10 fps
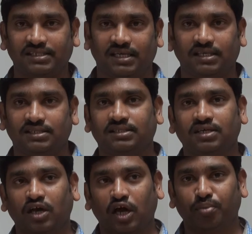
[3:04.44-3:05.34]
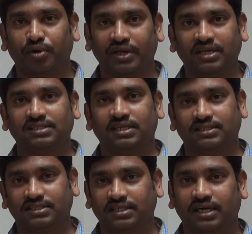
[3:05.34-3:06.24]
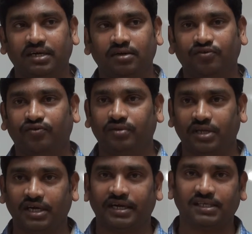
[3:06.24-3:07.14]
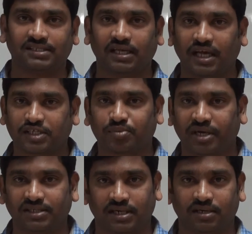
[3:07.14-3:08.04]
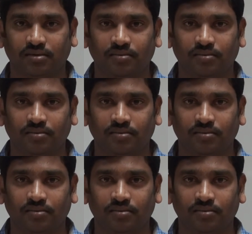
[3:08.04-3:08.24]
is x, hypotenuse is z, then it is x by z.